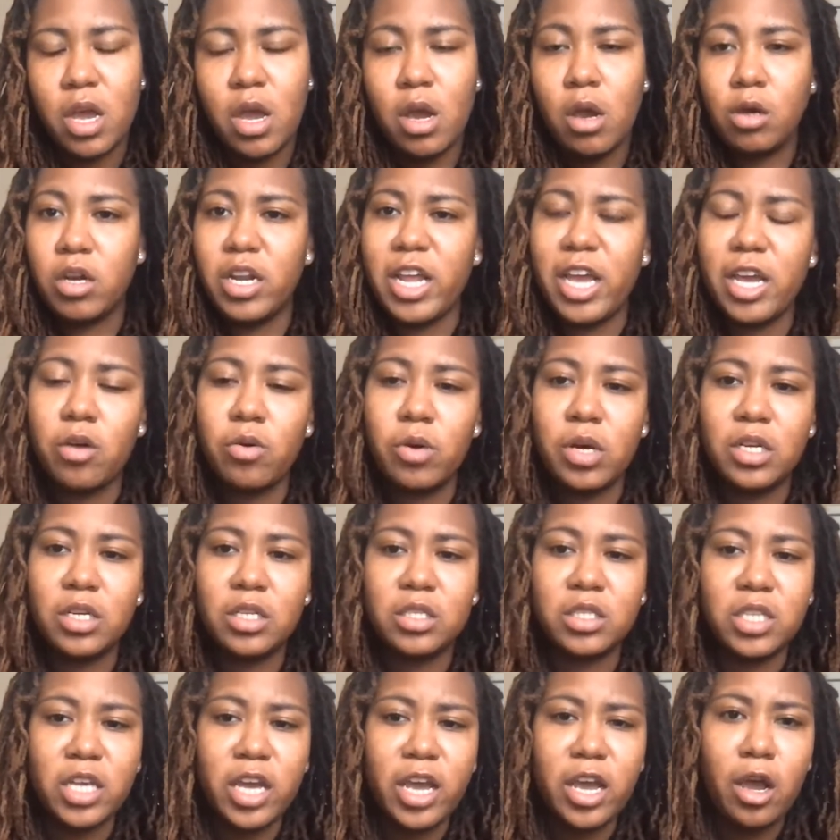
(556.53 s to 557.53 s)
They quick to
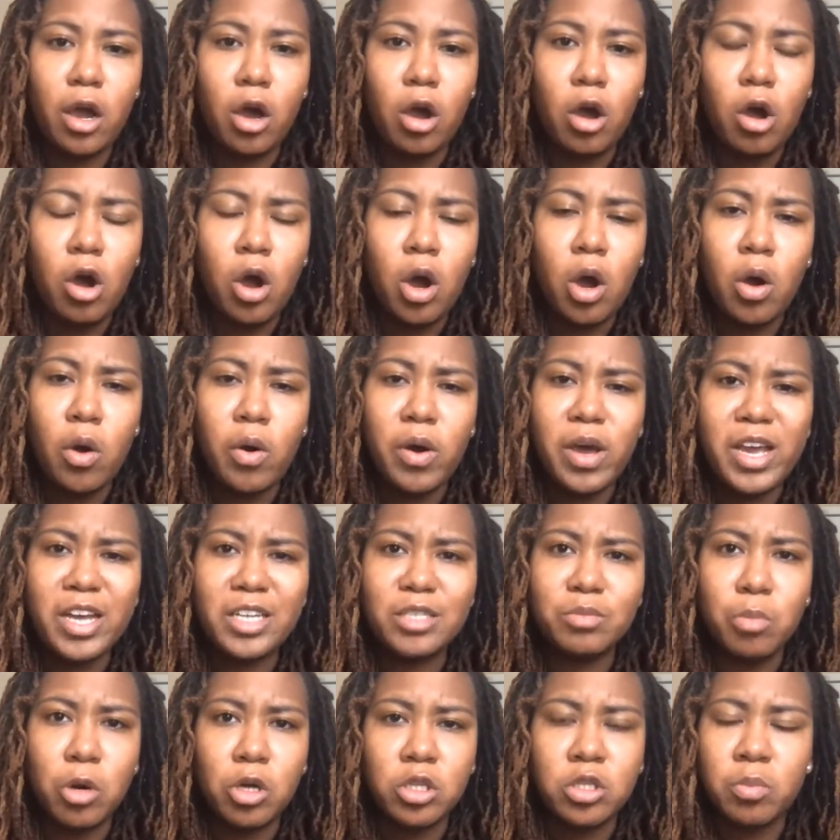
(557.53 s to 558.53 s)
say, oh, there's
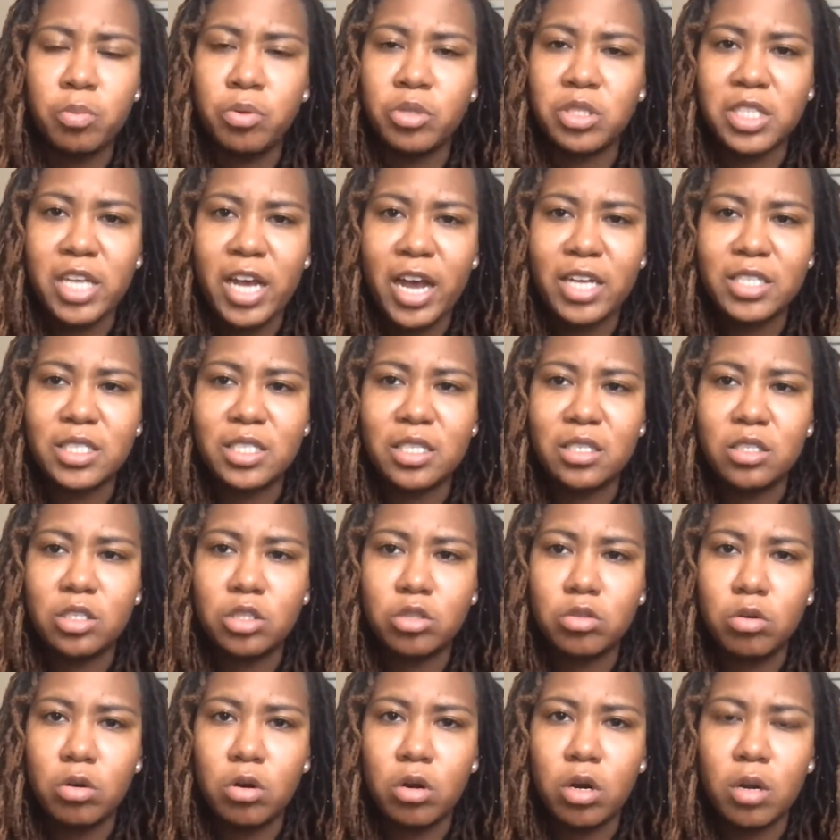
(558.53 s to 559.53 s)
multiple sides to the
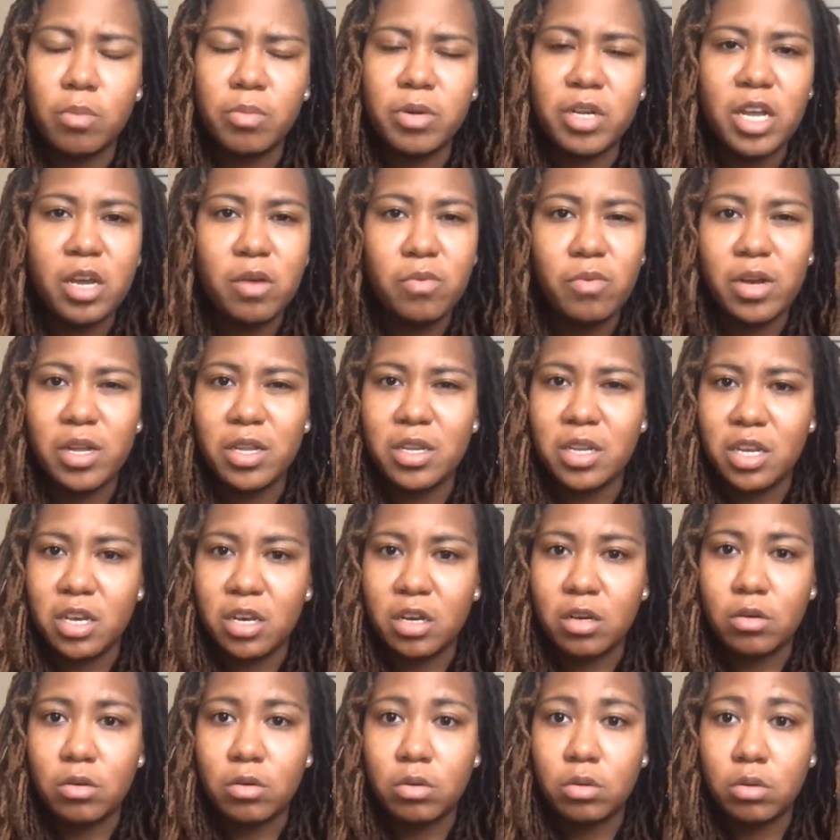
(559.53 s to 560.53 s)
story, but they wasn't
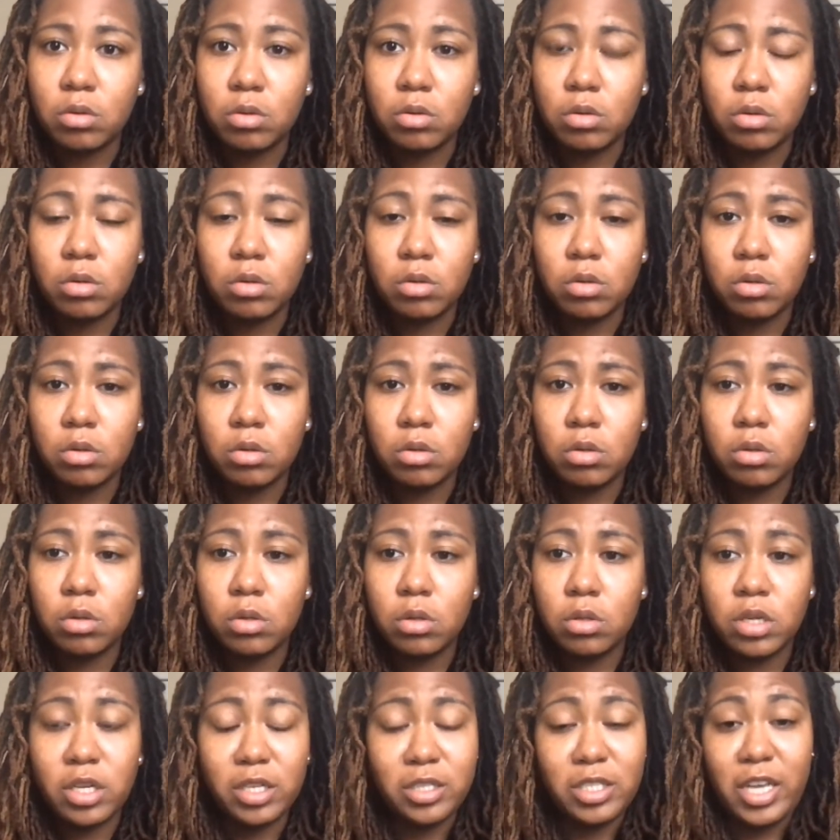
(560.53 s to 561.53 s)
there.
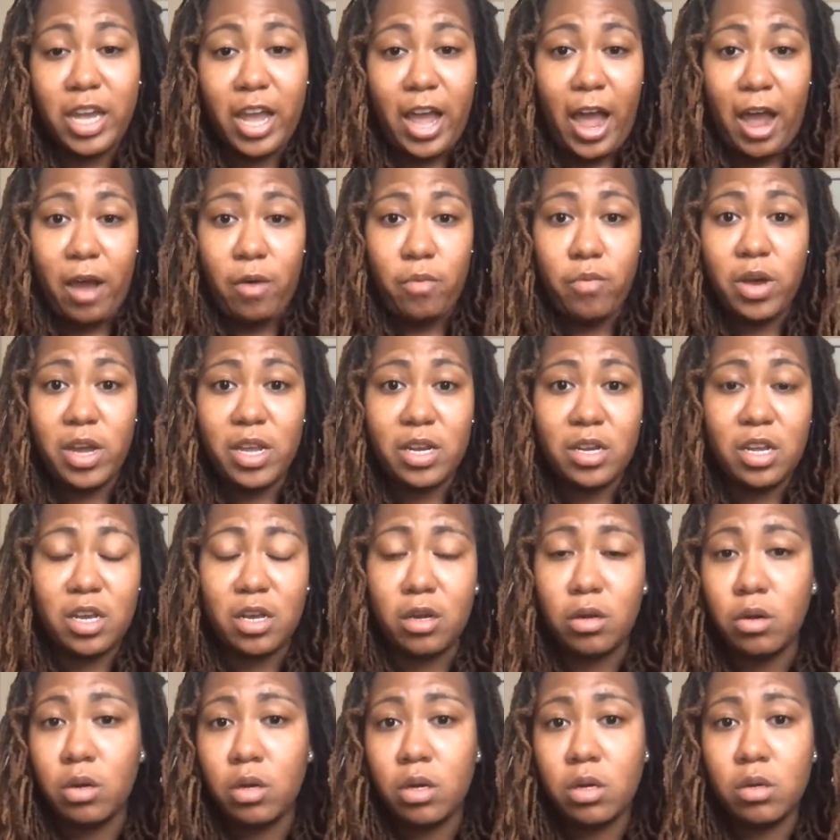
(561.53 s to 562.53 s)
They say, I wasn't there.
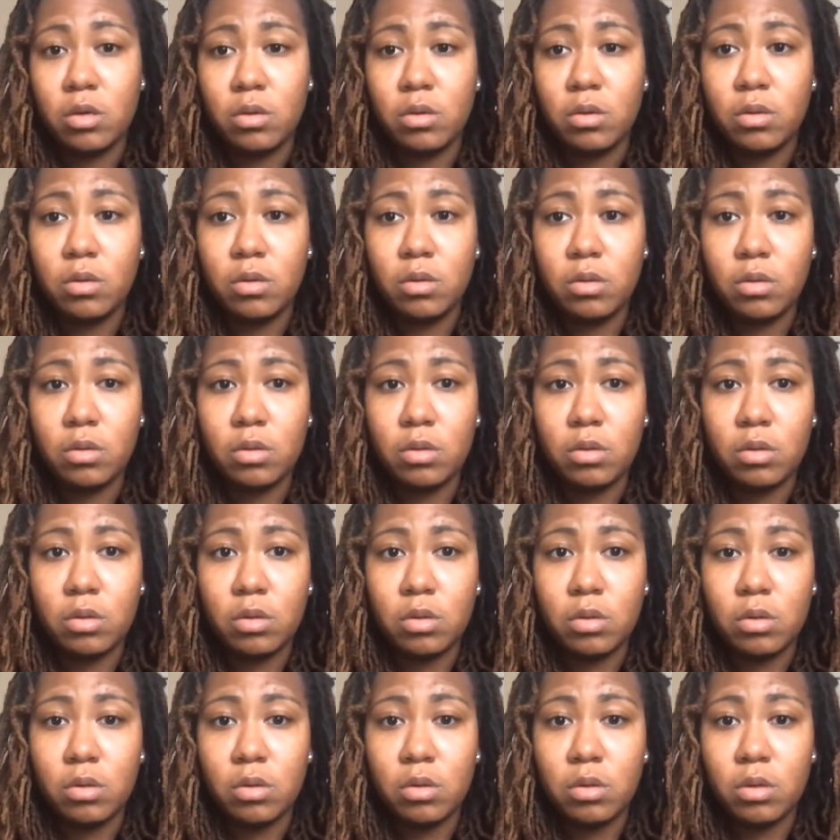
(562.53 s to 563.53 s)

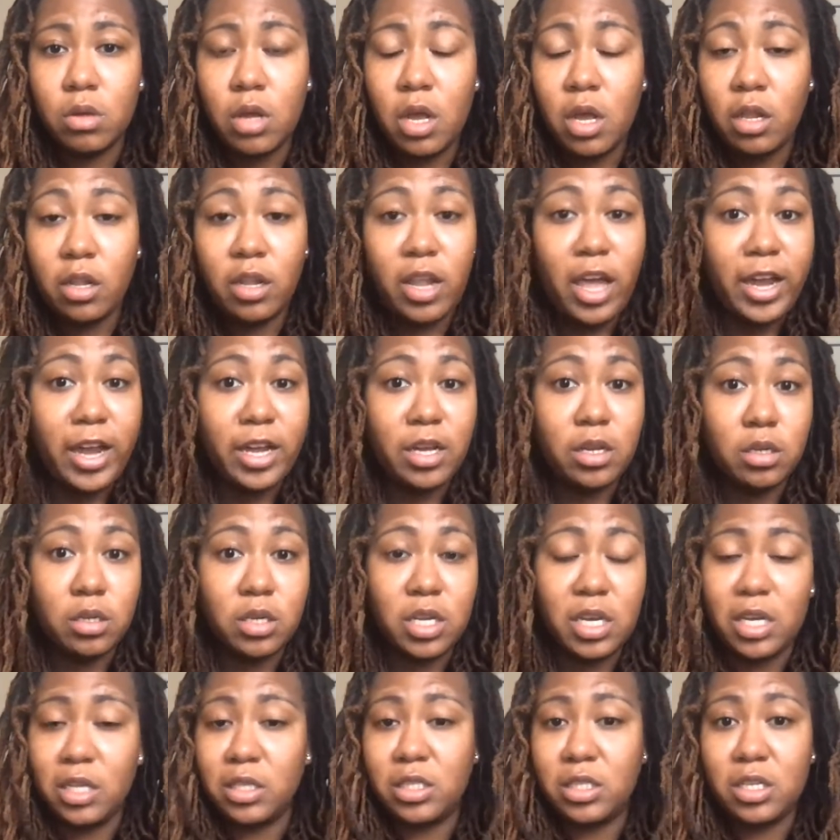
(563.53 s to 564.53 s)
Like the
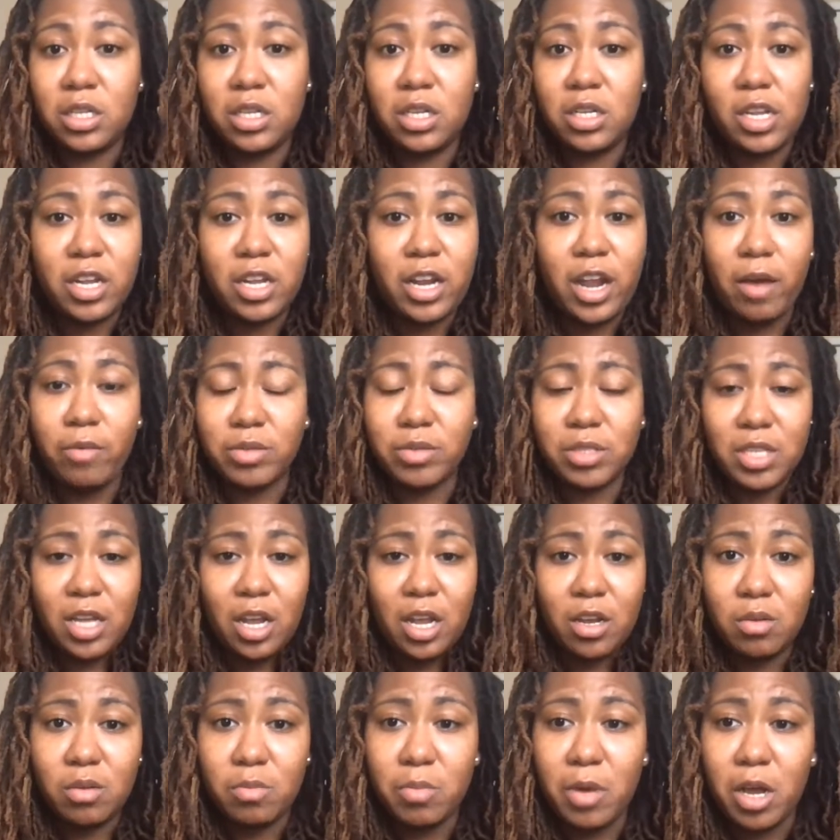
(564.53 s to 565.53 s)
incident that I was
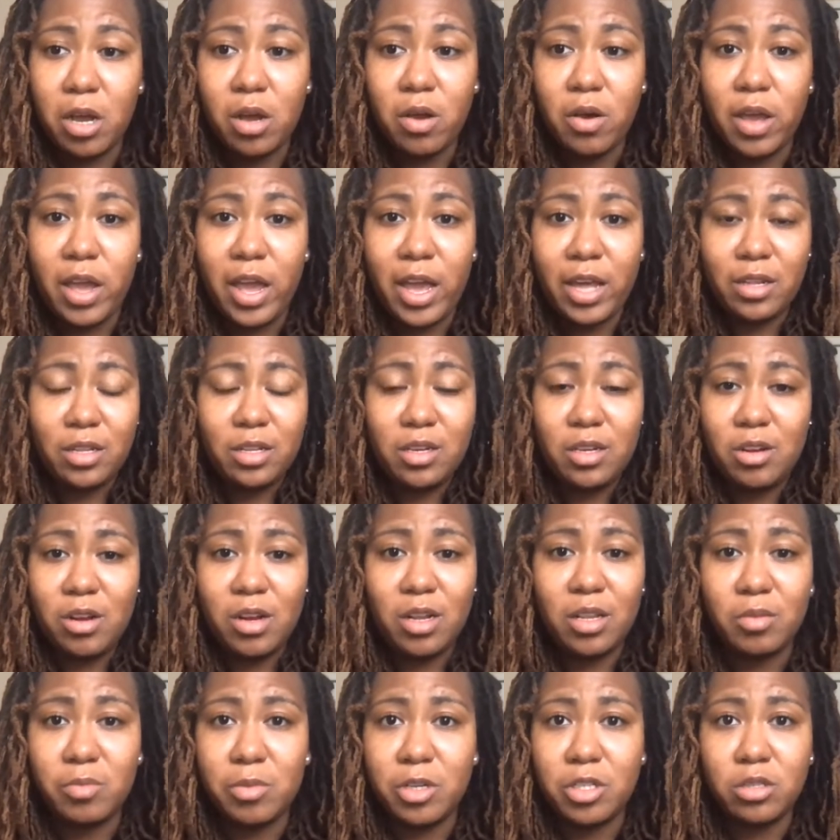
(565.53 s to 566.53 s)
talking about at Lanier
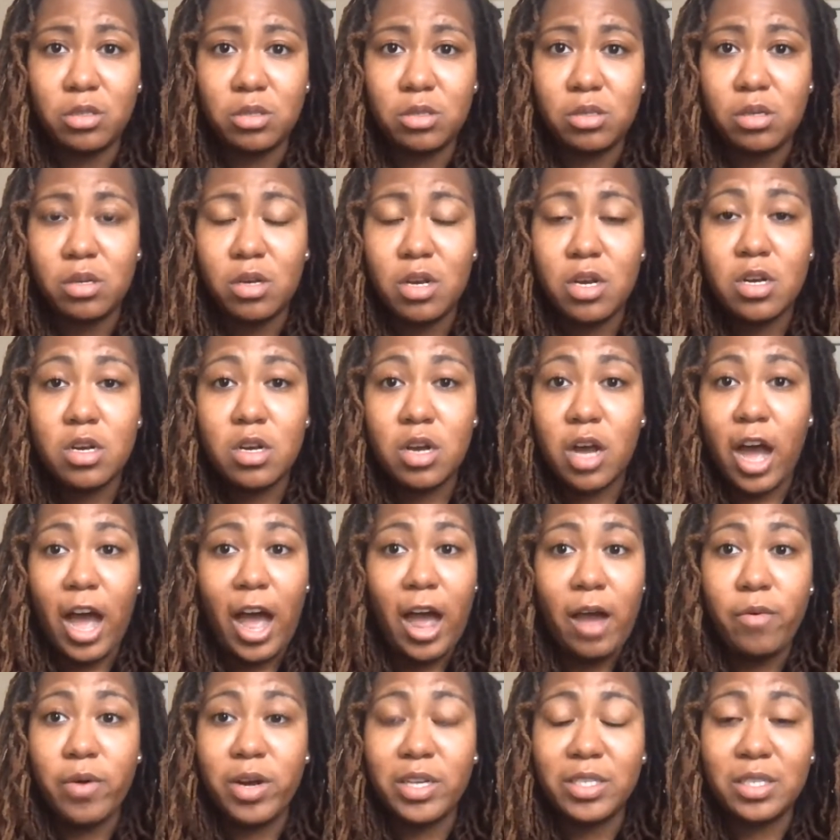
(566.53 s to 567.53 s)
Elementary, I
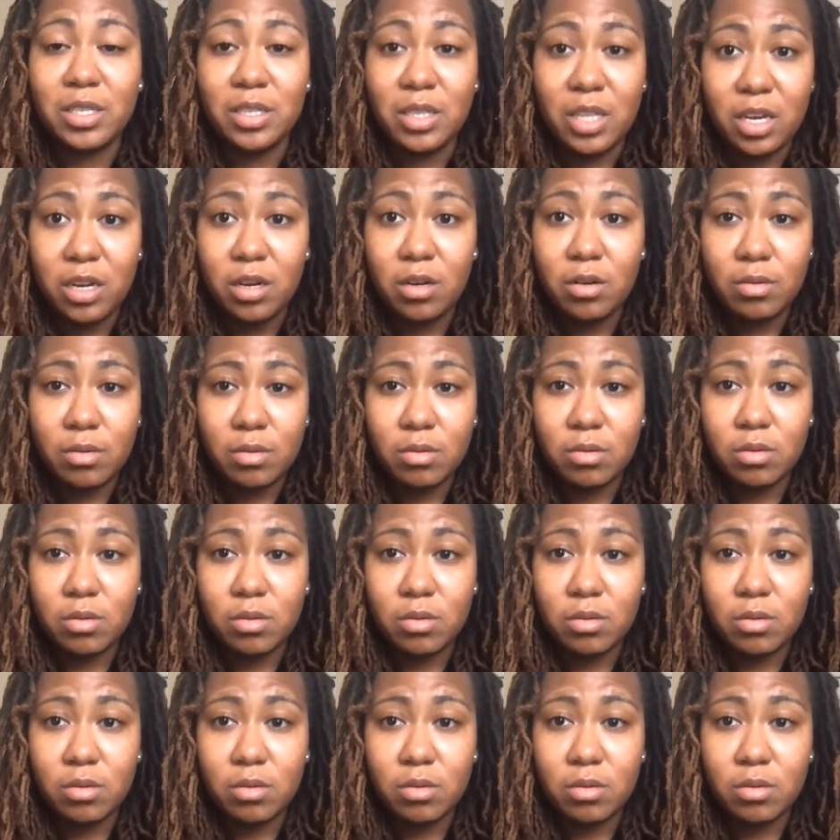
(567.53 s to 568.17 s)
wasn't there.